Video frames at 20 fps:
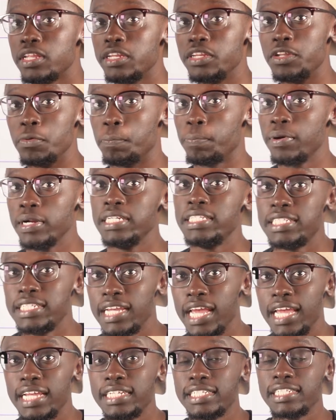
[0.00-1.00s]

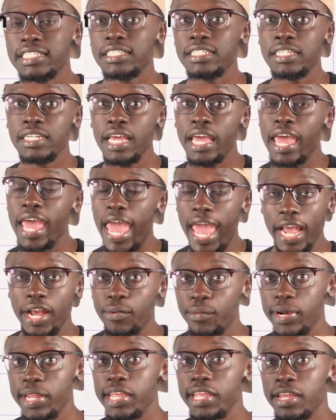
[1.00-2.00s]
depreciation,
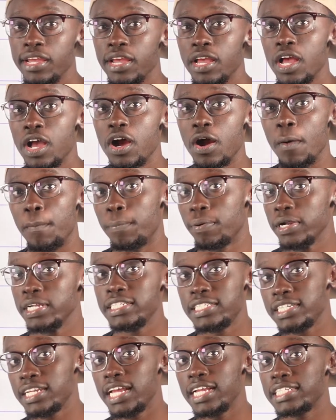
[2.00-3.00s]
equity,
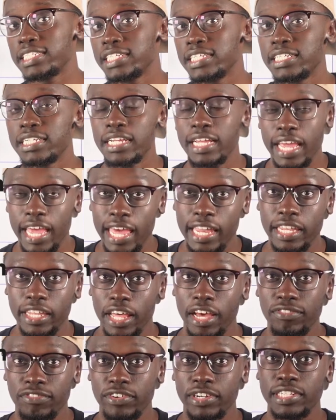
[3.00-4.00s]
appreciation, and
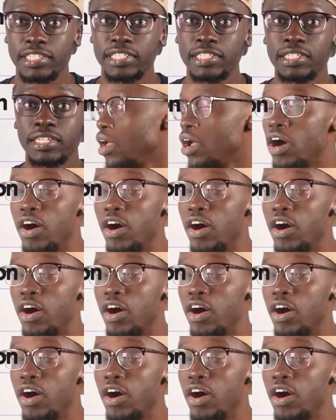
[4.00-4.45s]
leverage.